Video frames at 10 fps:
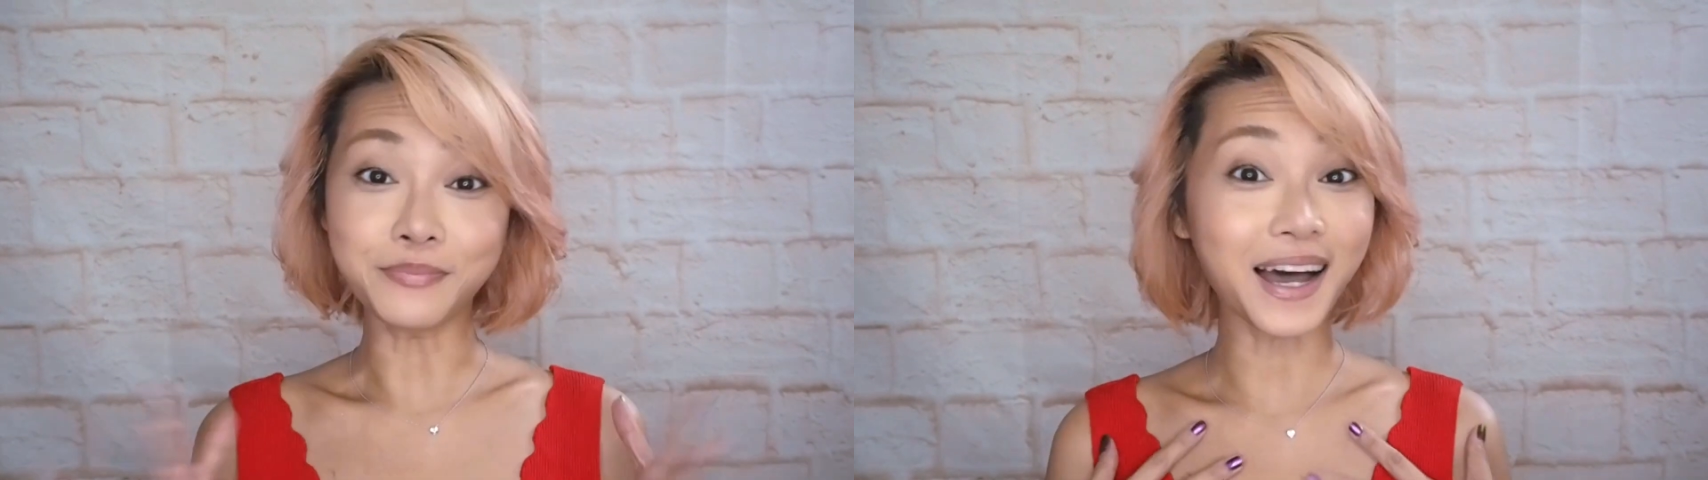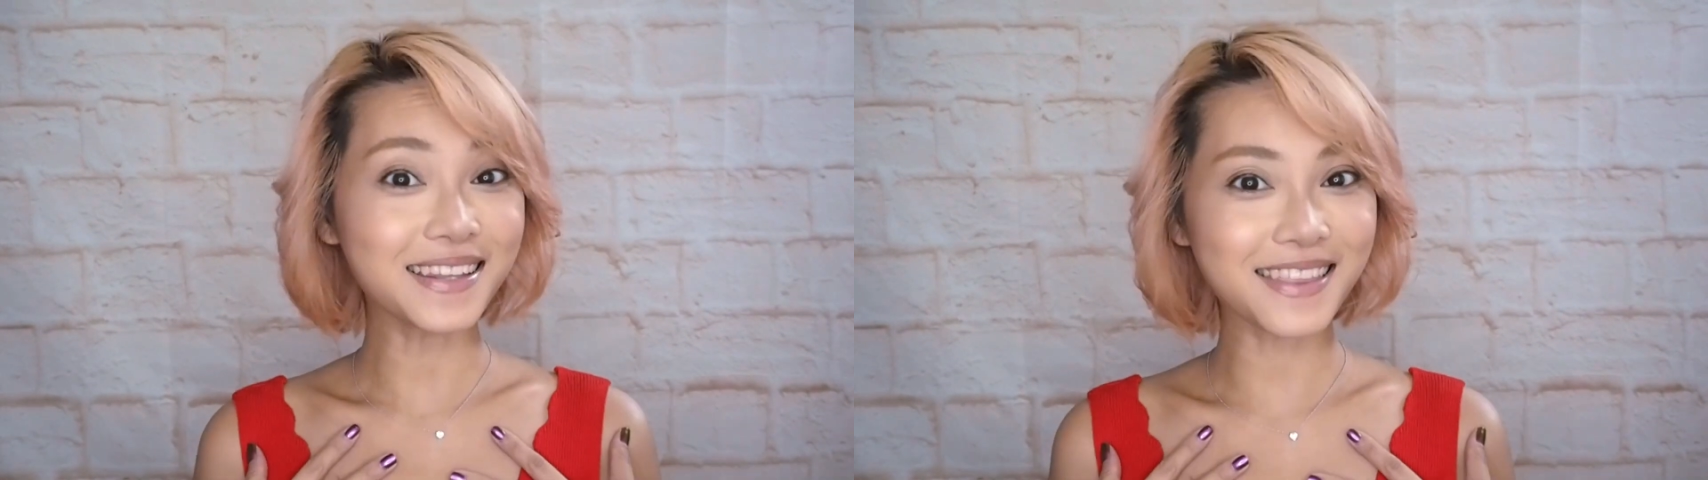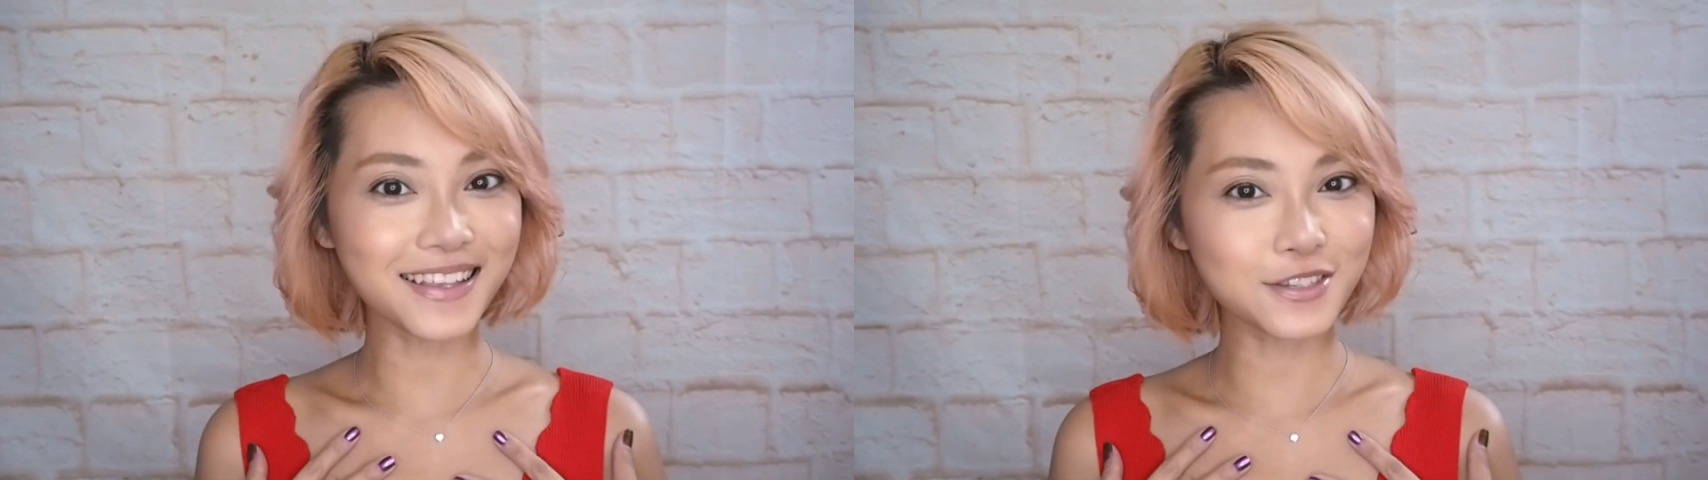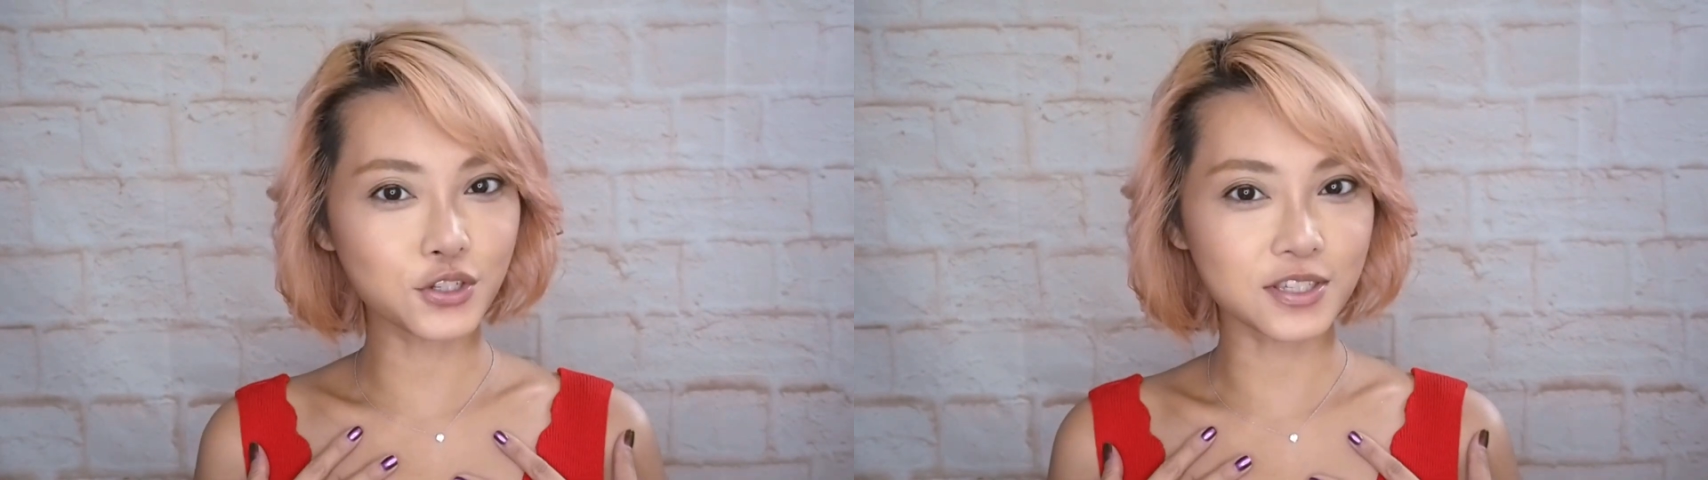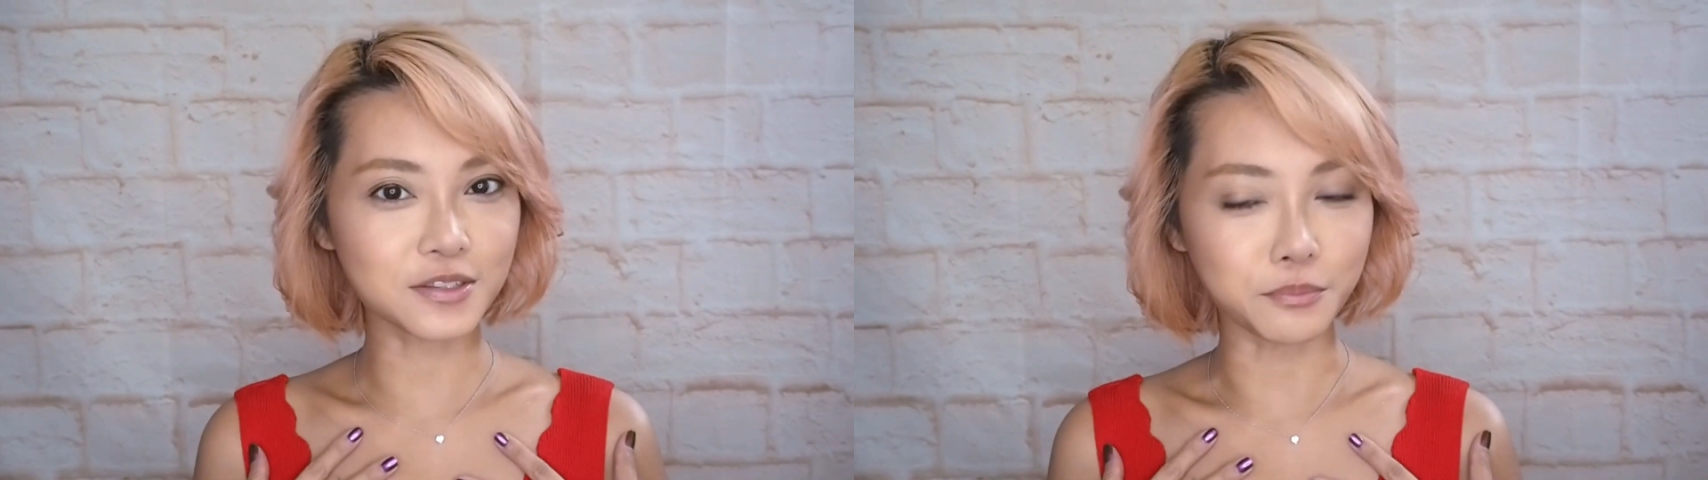But that's
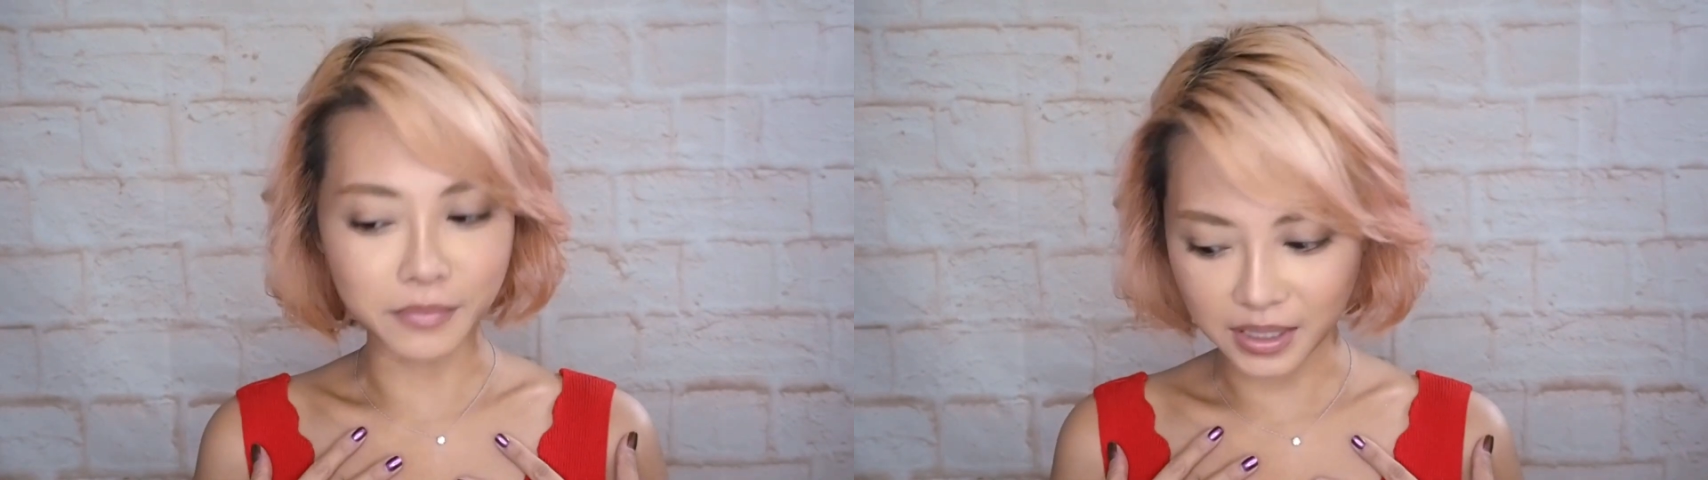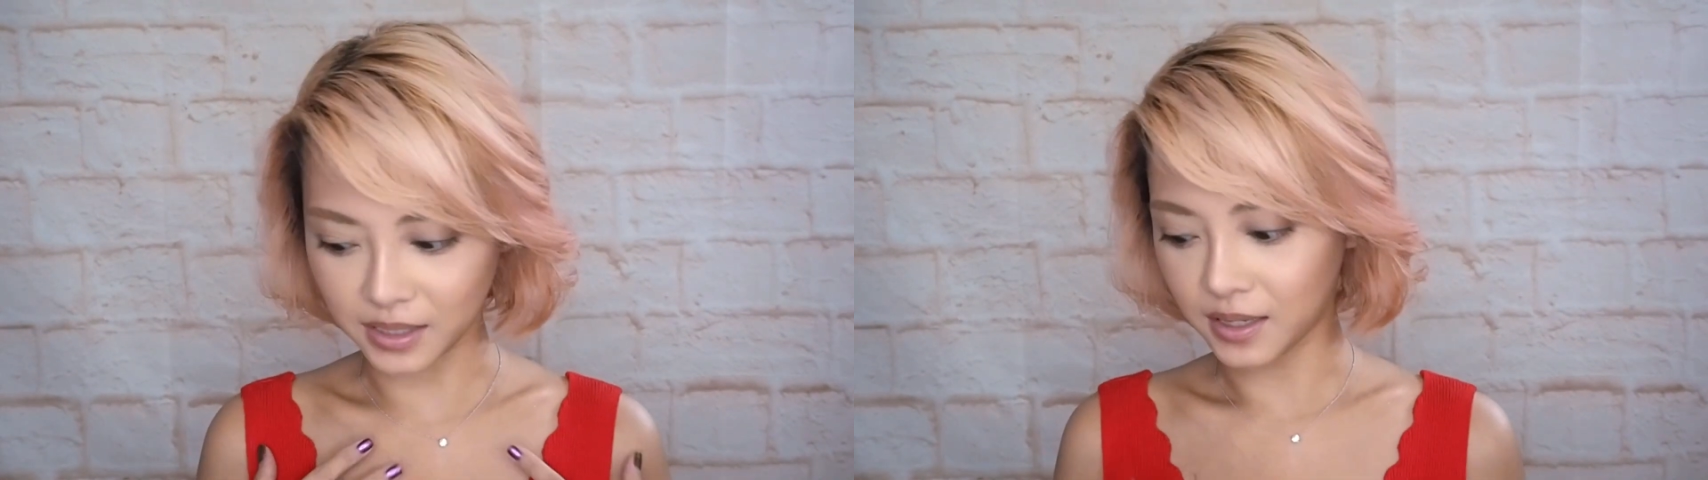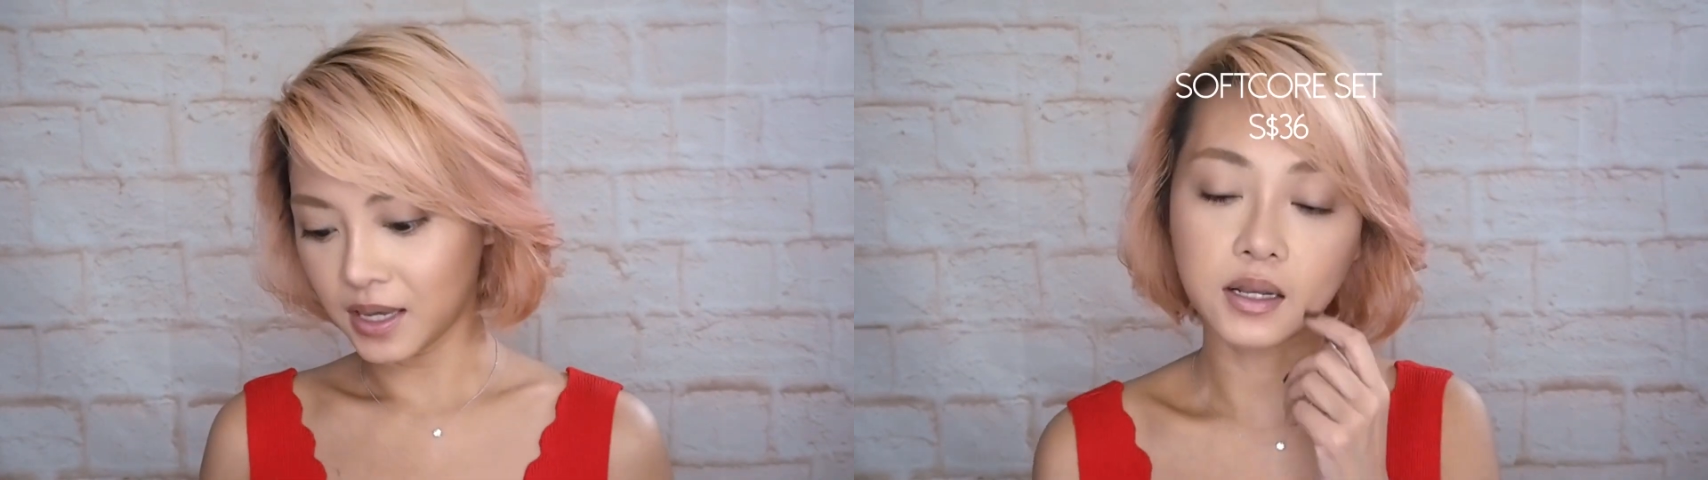just me.